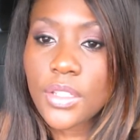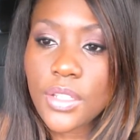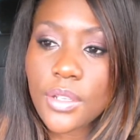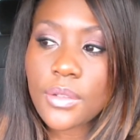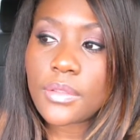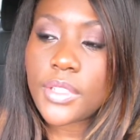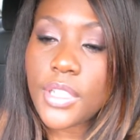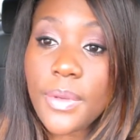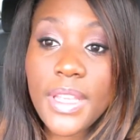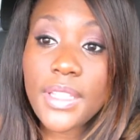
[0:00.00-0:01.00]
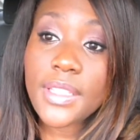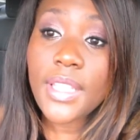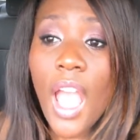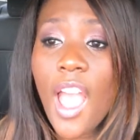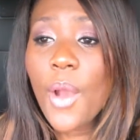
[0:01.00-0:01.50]
So two weeks.
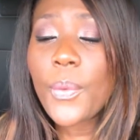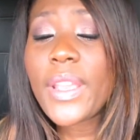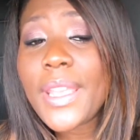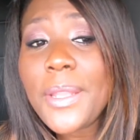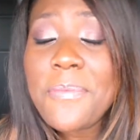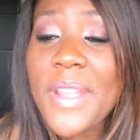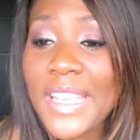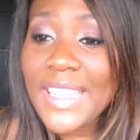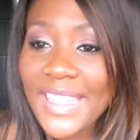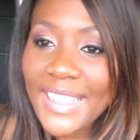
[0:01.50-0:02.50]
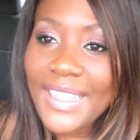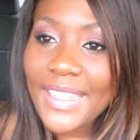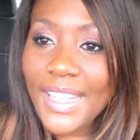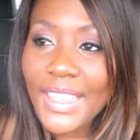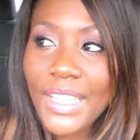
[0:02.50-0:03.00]
We can make it.
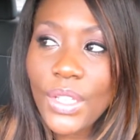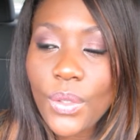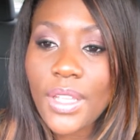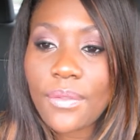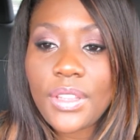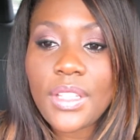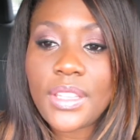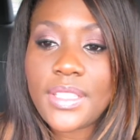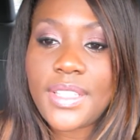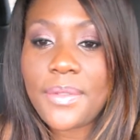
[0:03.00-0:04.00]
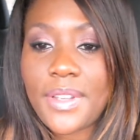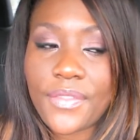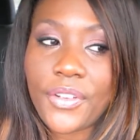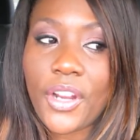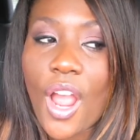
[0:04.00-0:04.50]
I thought, like, we thought this day would
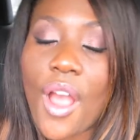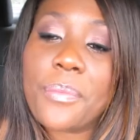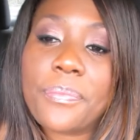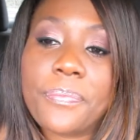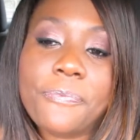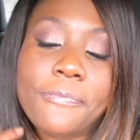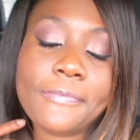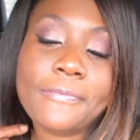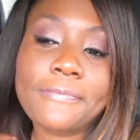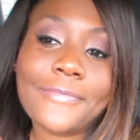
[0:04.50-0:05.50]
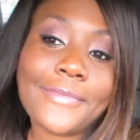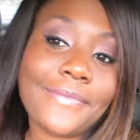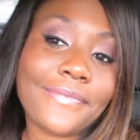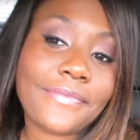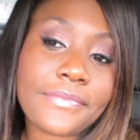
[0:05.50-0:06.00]
never
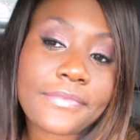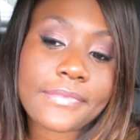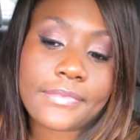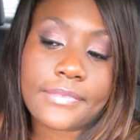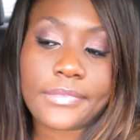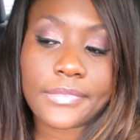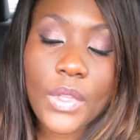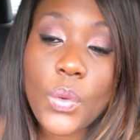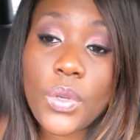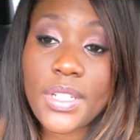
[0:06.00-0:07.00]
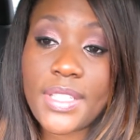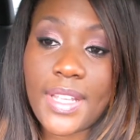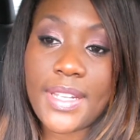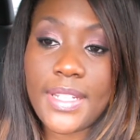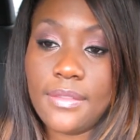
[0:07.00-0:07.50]
come. We're
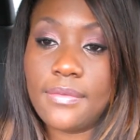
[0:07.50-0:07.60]
excited.